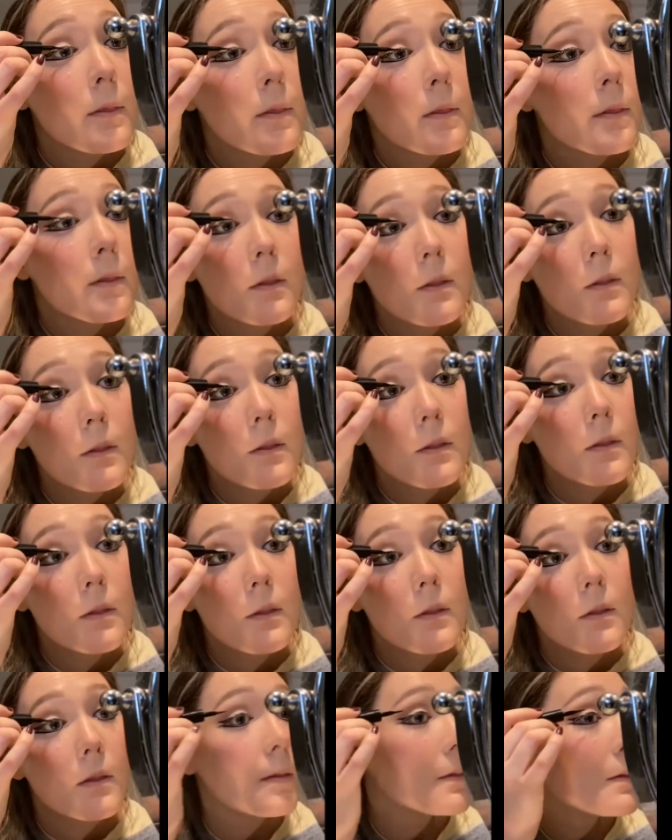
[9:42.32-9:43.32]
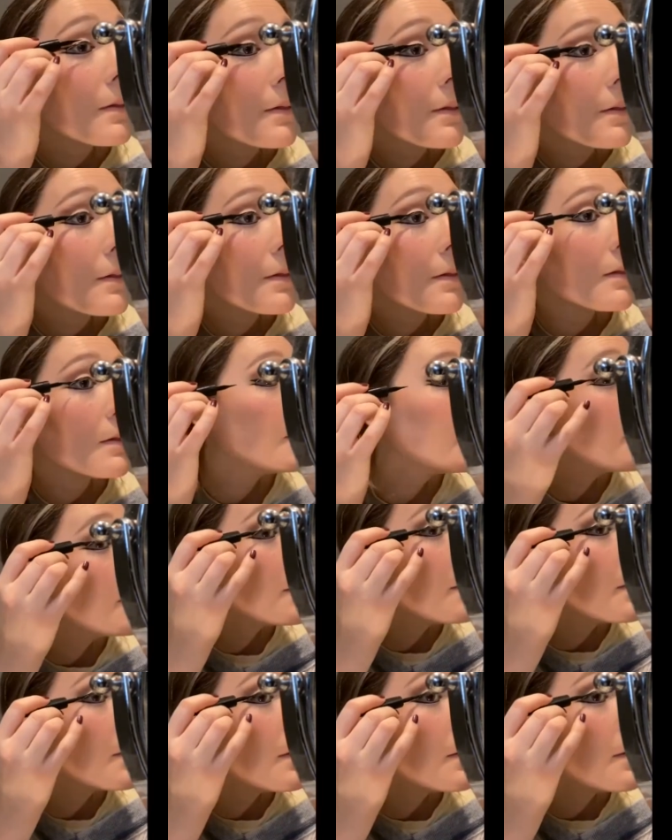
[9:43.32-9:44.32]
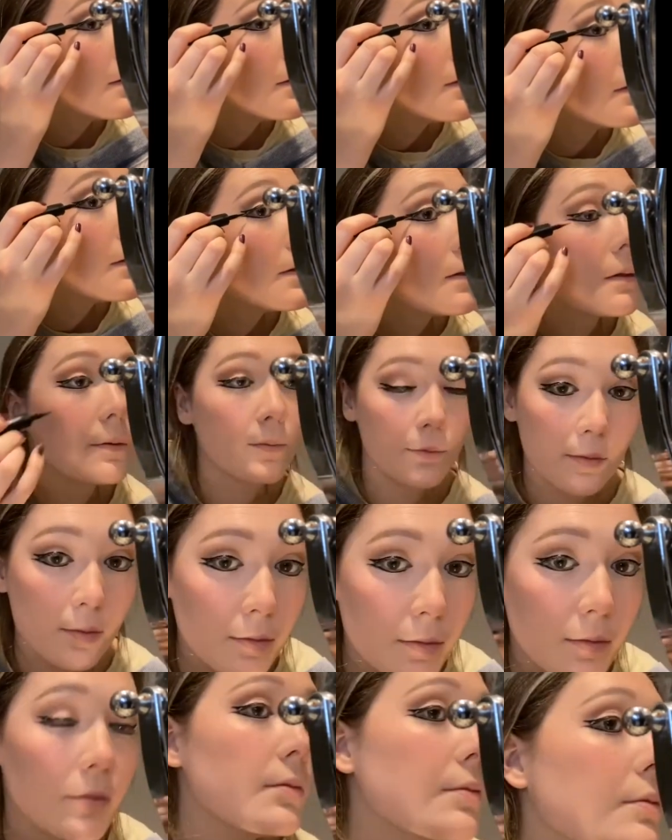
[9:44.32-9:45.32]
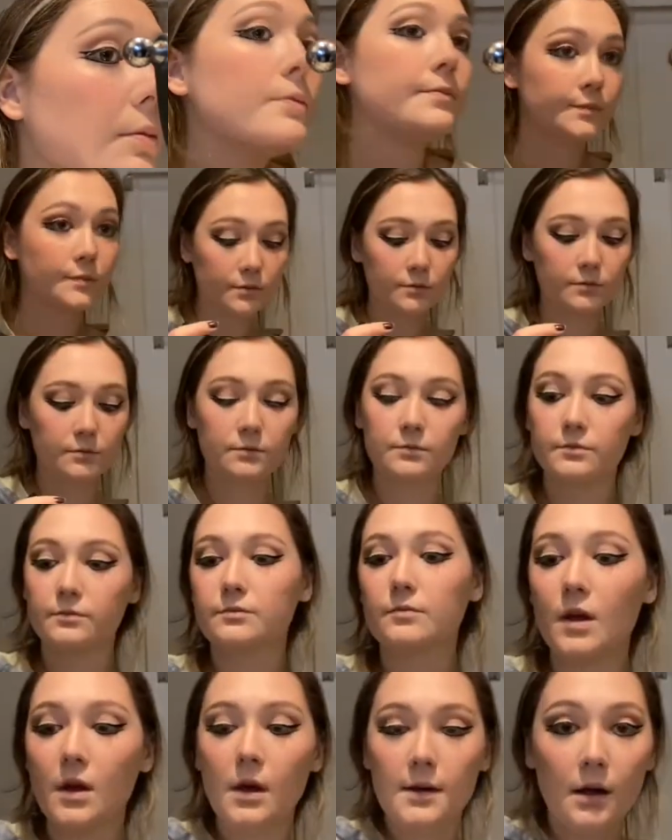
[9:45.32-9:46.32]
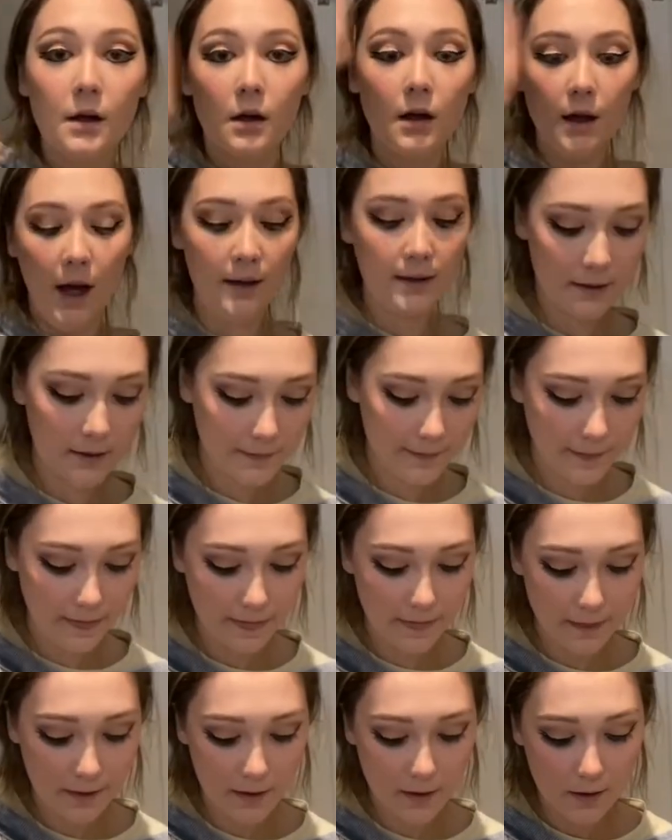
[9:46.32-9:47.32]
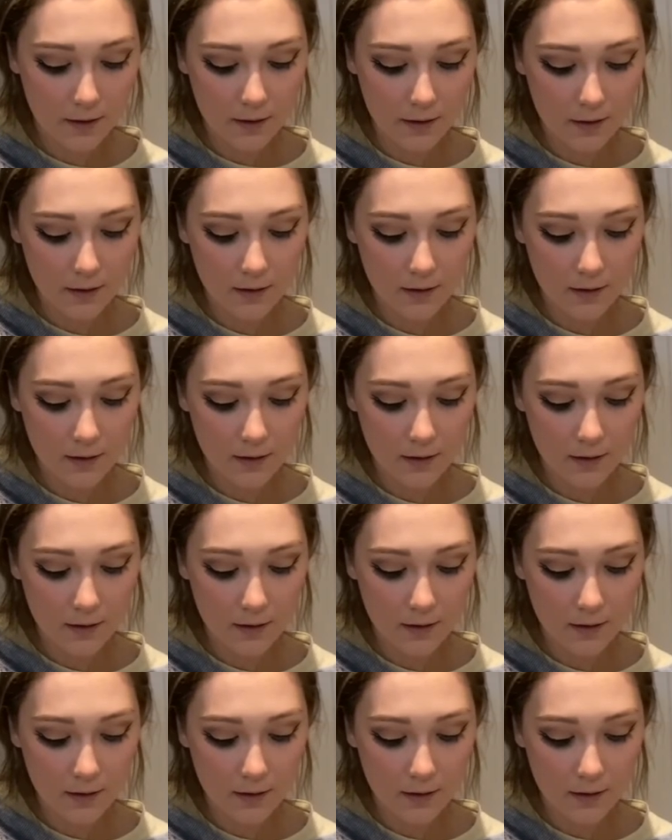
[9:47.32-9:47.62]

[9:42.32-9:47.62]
Then I'll take some eyeliner and go over any spots where that white glue is still showing through.